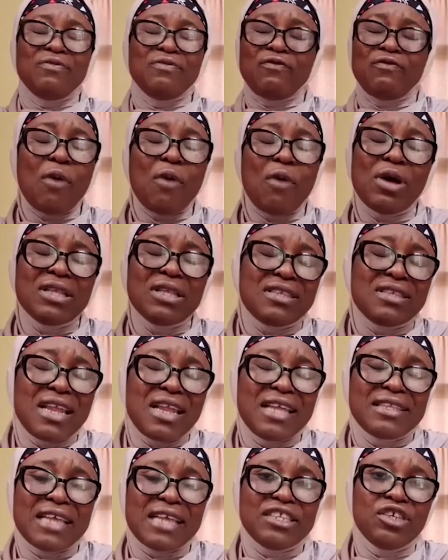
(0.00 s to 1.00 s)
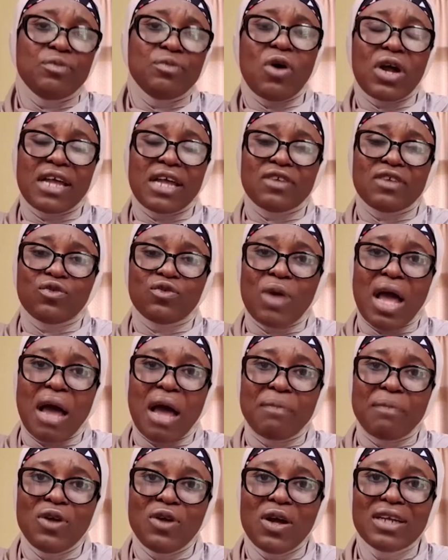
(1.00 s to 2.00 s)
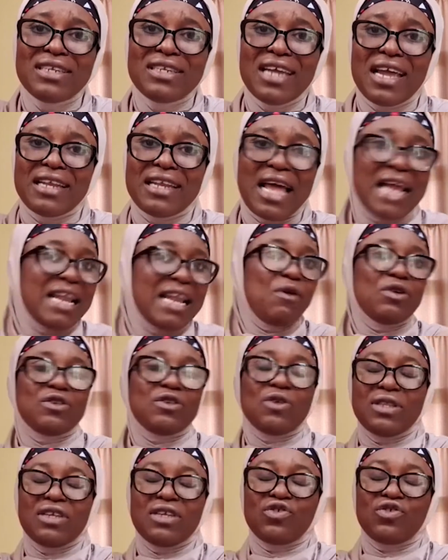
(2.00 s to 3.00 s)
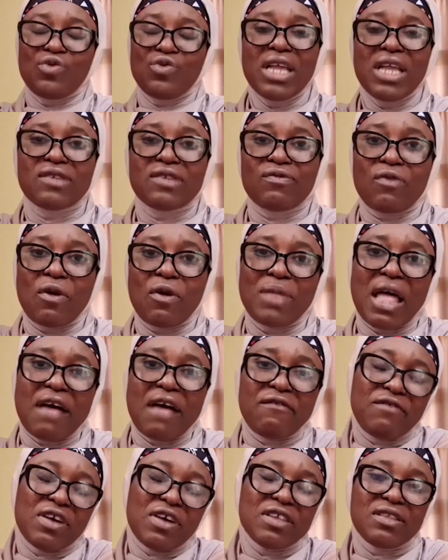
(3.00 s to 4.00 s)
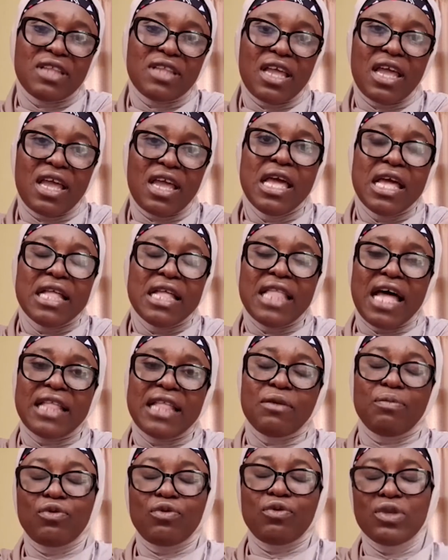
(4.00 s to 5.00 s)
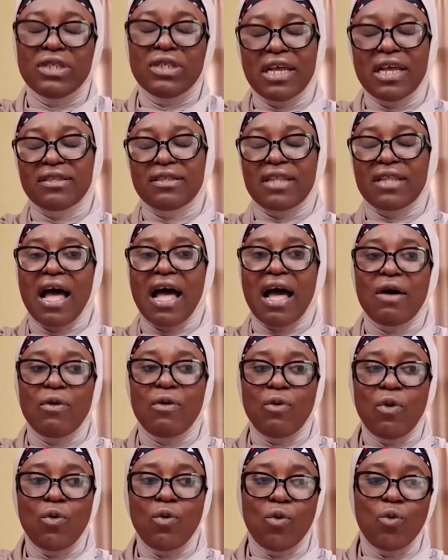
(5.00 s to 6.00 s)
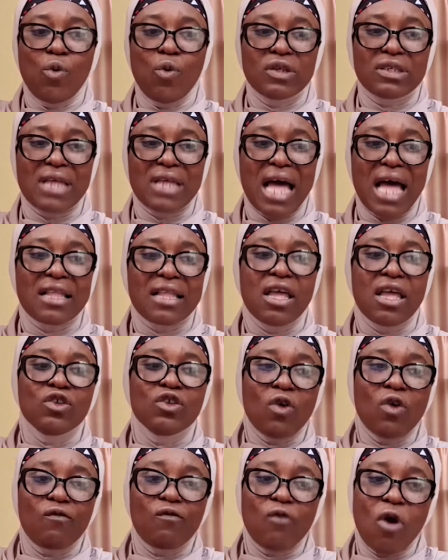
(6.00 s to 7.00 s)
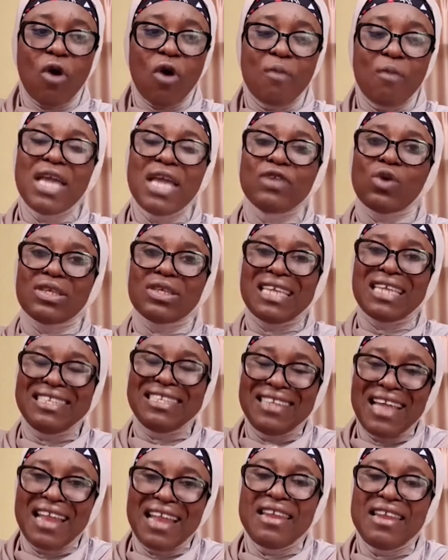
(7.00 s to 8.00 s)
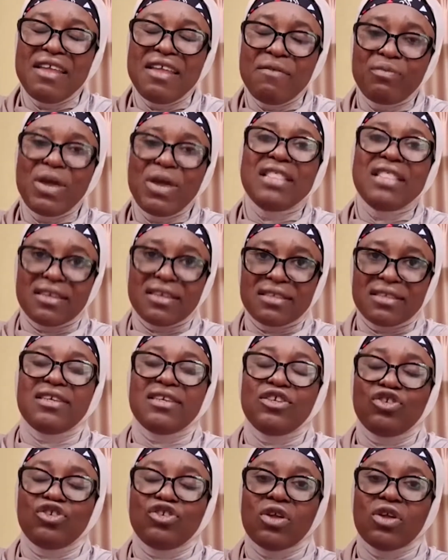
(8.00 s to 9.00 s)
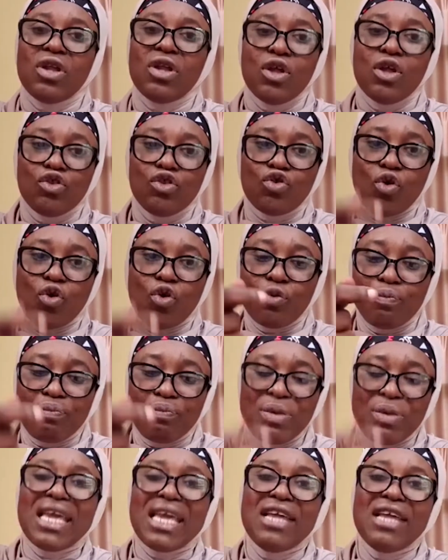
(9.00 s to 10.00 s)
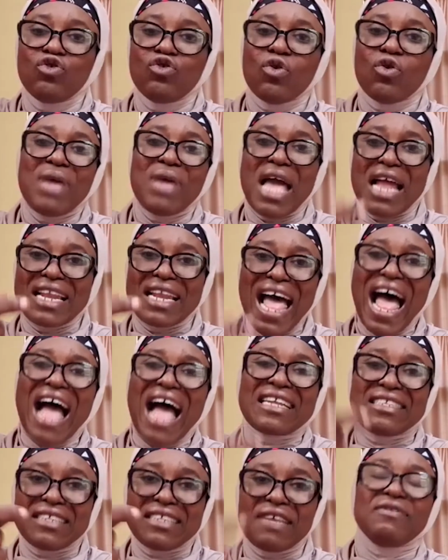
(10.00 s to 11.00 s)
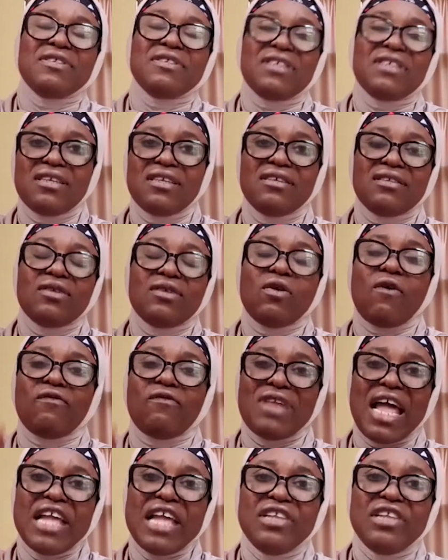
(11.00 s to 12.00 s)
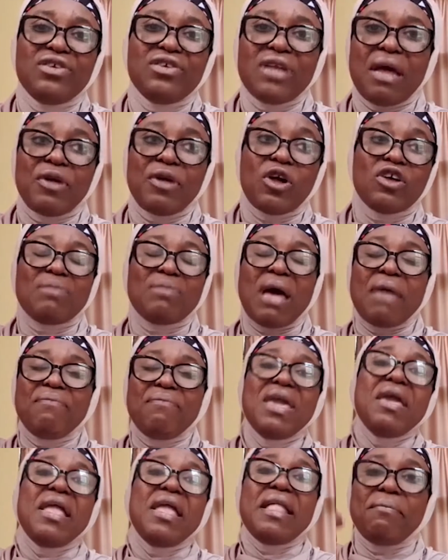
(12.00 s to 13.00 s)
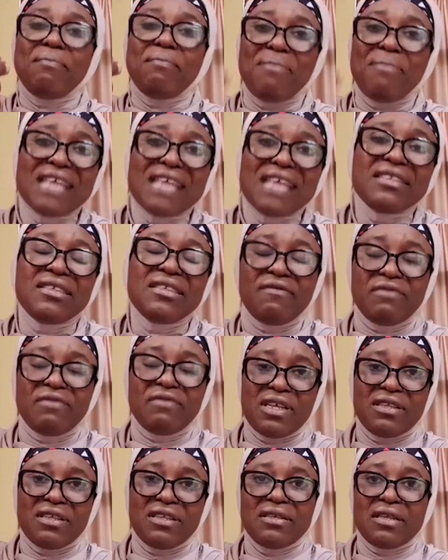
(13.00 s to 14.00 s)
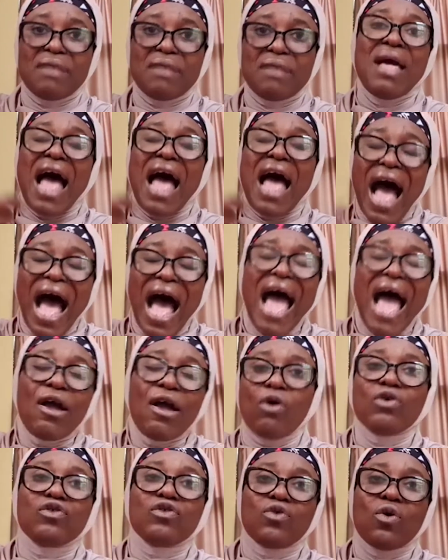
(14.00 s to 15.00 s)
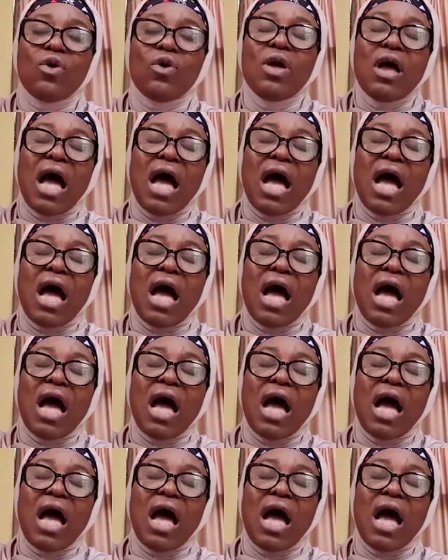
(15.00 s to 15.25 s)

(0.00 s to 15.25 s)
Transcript: 4 months later, people were abducted, and I was on the street from that first day that the protest was held. So for me, it was a deliberate decision to begin to be an active citizen of Nigeria, because by being a passive citizen, I also